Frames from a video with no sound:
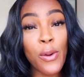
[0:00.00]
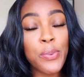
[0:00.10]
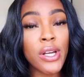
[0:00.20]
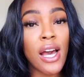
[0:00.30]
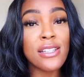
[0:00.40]
hope
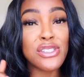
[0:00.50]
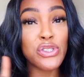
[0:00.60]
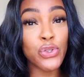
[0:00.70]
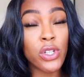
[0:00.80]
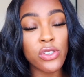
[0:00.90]
you guys
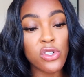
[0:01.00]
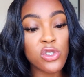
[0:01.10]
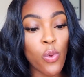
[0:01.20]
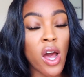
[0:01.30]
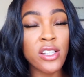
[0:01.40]
enjoyed those
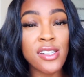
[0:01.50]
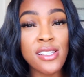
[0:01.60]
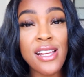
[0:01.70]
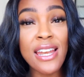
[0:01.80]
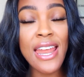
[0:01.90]

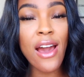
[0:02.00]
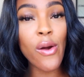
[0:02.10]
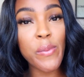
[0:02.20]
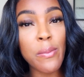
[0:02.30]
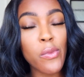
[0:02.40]
swatches. And now
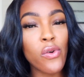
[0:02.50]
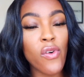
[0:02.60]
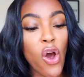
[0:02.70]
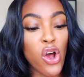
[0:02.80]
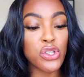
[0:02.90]
I'm going to move
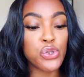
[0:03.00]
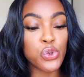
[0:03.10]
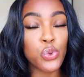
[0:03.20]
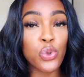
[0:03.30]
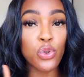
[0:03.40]
on
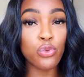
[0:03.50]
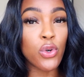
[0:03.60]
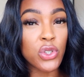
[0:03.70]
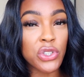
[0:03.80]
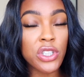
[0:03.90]
to the
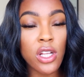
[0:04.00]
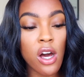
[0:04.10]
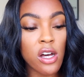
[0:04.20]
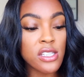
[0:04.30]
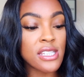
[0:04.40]
Roller
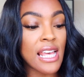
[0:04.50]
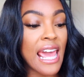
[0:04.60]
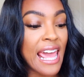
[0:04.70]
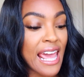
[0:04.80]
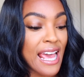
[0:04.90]
Gloss
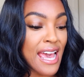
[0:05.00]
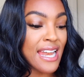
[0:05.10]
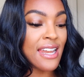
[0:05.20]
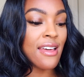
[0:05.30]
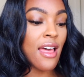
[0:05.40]

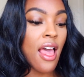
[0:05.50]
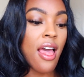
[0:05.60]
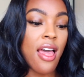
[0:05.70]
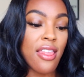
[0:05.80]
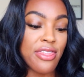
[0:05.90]
and
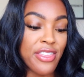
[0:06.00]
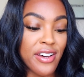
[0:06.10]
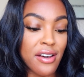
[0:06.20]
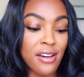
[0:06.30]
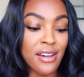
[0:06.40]

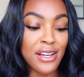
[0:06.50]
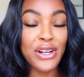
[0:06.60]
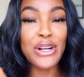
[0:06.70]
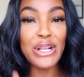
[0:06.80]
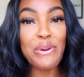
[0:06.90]

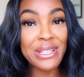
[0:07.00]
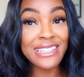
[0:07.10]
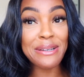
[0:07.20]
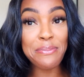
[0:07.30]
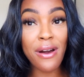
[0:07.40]
the glowing lip